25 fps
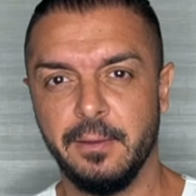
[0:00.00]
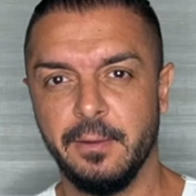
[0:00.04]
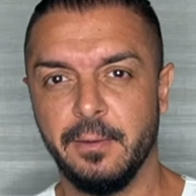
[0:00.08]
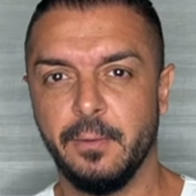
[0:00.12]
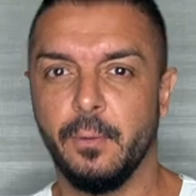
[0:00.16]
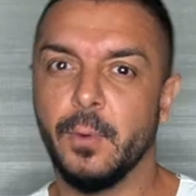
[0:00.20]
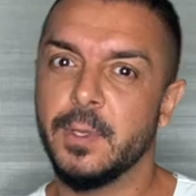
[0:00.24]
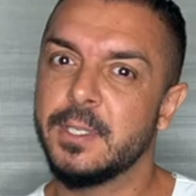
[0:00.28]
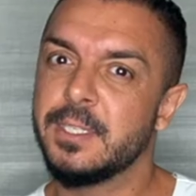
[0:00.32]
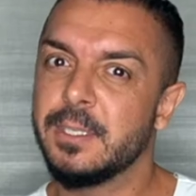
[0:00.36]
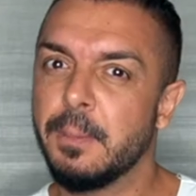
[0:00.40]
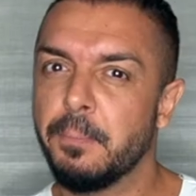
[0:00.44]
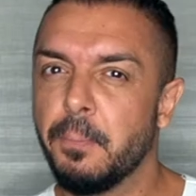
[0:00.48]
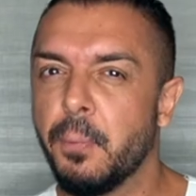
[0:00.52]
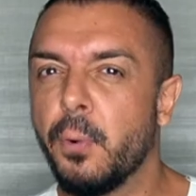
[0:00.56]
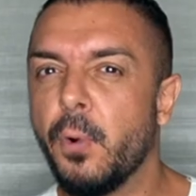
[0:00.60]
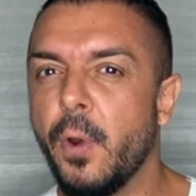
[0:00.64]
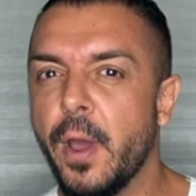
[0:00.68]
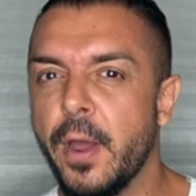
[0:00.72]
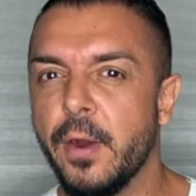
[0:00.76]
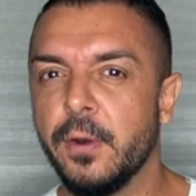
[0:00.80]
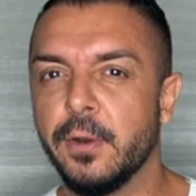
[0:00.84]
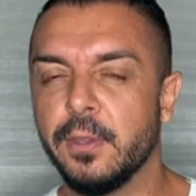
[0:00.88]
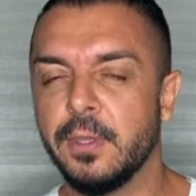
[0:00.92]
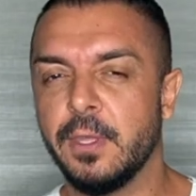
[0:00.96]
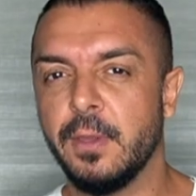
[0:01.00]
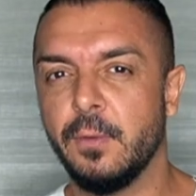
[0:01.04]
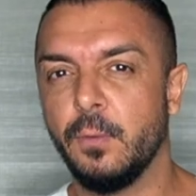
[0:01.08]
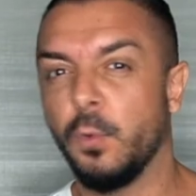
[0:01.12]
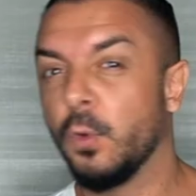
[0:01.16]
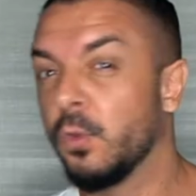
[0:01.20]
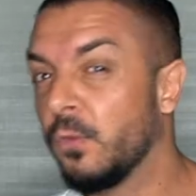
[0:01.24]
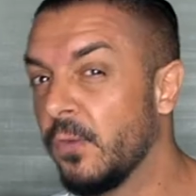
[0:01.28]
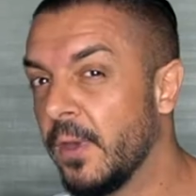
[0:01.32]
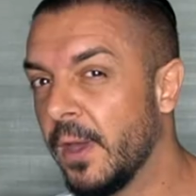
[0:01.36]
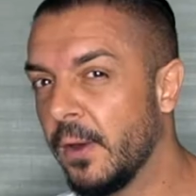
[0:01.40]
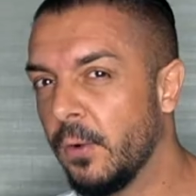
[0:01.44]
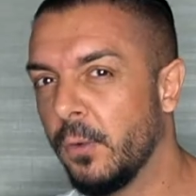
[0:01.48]
What's the priority,
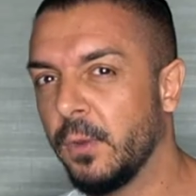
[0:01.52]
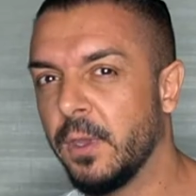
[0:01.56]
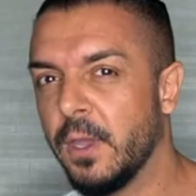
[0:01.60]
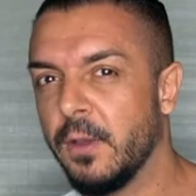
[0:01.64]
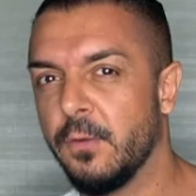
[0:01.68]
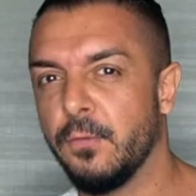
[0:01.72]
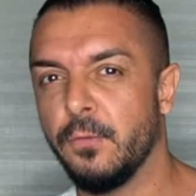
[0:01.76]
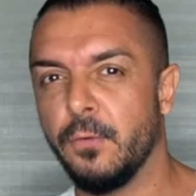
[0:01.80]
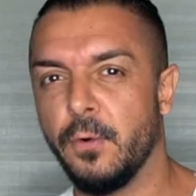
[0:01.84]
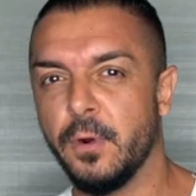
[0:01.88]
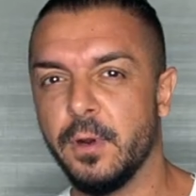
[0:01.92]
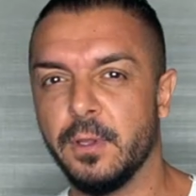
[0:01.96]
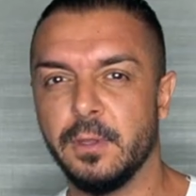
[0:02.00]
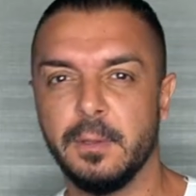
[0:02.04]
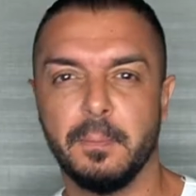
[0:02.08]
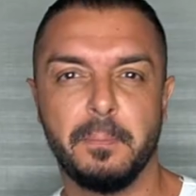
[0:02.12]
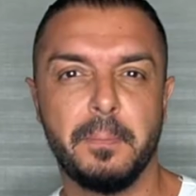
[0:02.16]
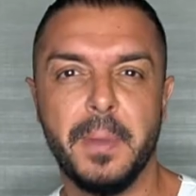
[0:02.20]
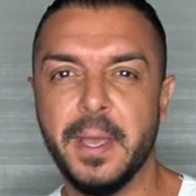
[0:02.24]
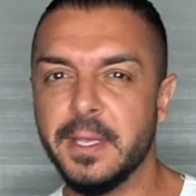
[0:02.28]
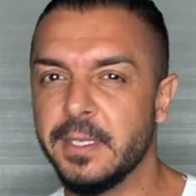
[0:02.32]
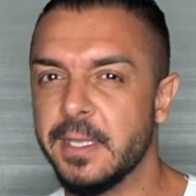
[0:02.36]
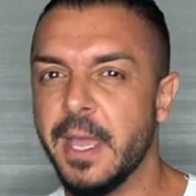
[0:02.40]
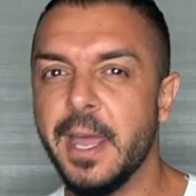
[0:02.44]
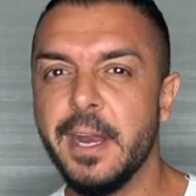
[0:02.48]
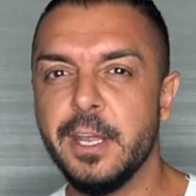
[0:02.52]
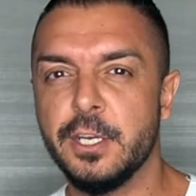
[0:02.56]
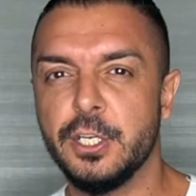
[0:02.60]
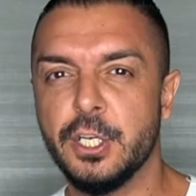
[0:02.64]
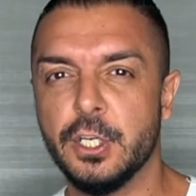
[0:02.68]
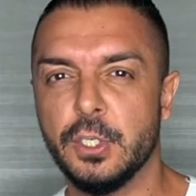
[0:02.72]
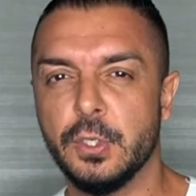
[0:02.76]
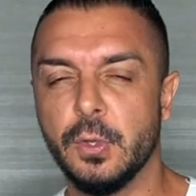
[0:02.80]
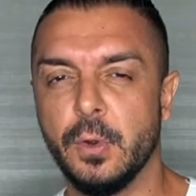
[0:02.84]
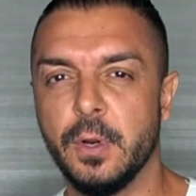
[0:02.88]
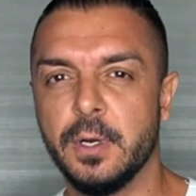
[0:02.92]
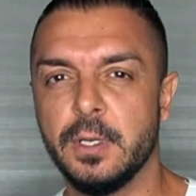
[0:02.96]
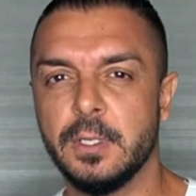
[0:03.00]
what we are looking for, and the best energy
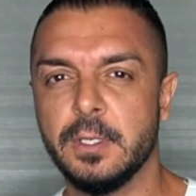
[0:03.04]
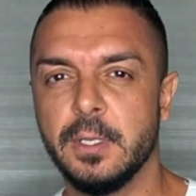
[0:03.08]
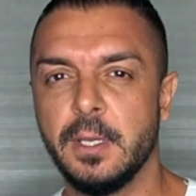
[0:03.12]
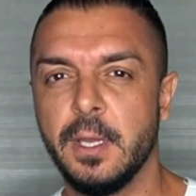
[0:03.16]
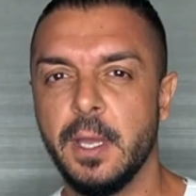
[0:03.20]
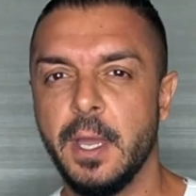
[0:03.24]
source.